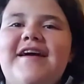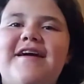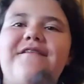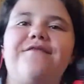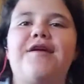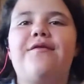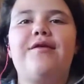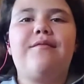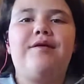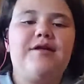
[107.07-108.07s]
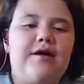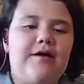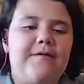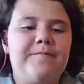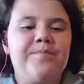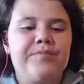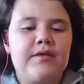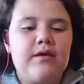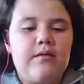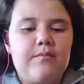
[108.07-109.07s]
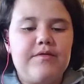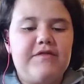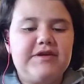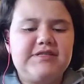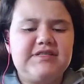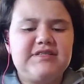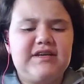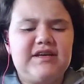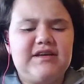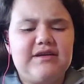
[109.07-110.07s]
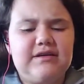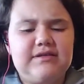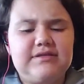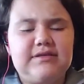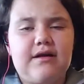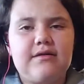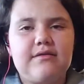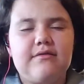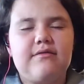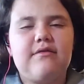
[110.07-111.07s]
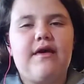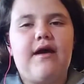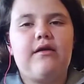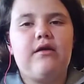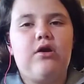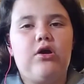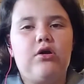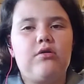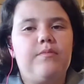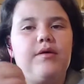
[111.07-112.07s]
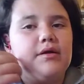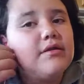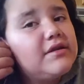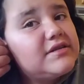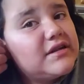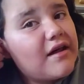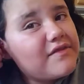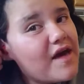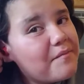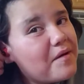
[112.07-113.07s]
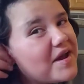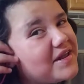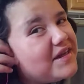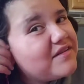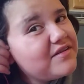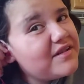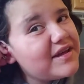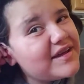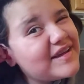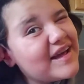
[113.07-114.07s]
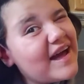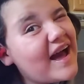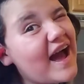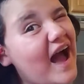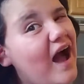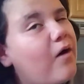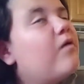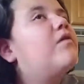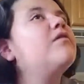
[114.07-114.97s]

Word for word: if you get what I mean, um, but this is like it's not that good, but it's not that bad either. Like, ow.